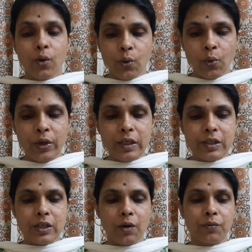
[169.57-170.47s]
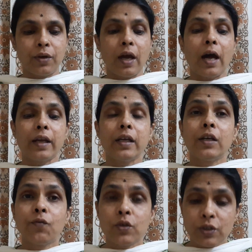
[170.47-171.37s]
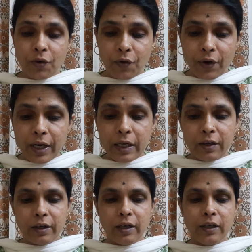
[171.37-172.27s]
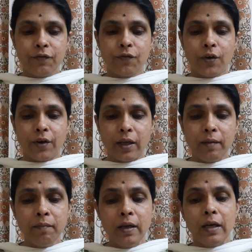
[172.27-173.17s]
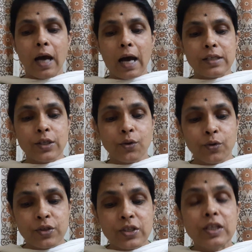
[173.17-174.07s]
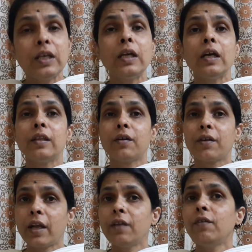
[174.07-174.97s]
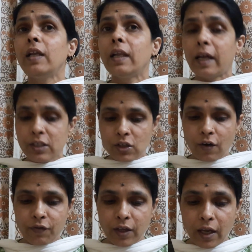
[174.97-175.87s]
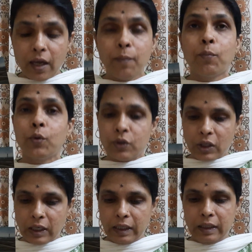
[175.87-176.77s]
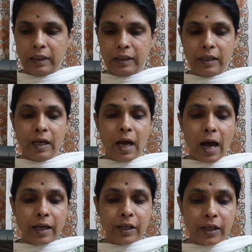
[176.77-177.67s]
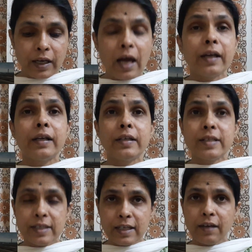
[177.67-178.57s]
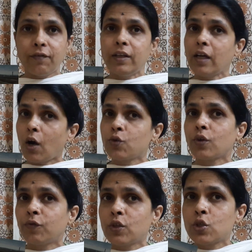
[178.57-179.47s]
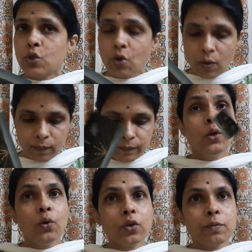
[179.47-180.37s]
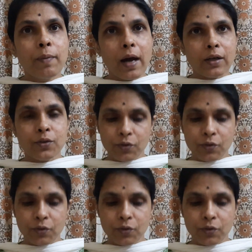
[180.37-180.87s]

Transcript: going down, and it was a great relief for him as he could see the runaway lights of the airport clearly, and he landed safely out of the storm. He looked back to